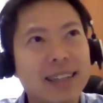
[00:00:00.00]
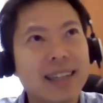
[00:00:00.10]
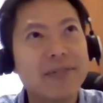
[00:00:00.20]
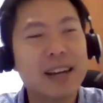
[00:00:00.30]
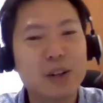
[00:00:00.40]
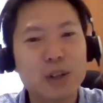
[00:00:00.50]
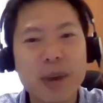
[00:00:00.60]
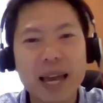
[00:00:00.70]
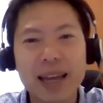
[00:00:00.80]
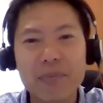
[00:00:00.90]
If I look
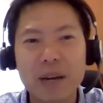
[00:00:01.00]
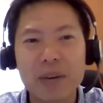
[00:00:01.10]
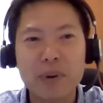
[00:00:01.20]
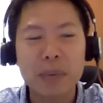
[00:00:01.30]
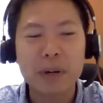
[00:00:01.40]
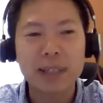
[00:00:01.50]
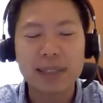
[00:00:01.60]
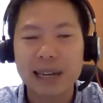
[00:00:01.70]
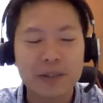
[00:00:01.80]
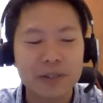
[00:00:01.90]
back at my primary and
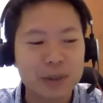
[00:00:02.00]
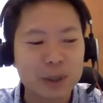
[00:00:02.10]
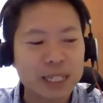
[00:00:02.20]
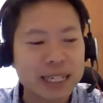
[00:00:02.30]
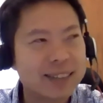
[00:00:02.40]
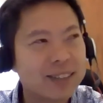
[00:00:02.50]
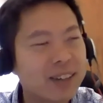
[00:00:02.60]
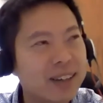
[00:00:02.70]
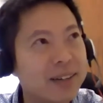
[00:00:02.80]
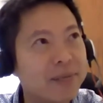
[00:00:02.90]
secondary school days,
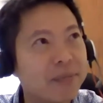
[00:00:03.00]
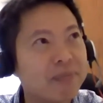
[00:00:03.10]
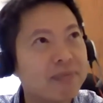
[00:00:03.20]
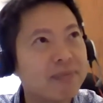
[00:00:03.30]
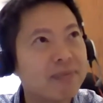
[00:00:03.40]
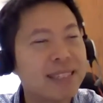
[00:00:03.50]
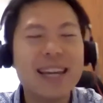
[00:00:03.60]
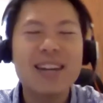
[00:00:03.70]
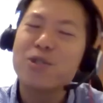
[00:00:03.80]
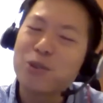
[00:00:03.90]
did
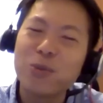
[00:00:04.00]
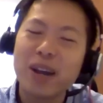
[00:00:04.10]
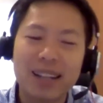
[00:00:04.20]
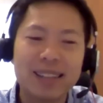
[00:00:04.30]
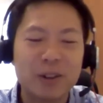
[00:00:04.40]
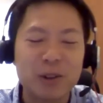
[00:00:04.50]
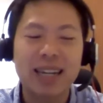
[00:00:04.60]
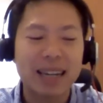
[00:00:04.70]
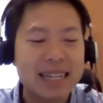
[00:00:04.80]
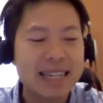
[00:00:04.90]
I do well?
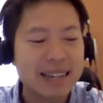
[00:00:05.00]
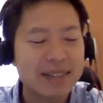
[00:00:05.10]
Okay, I did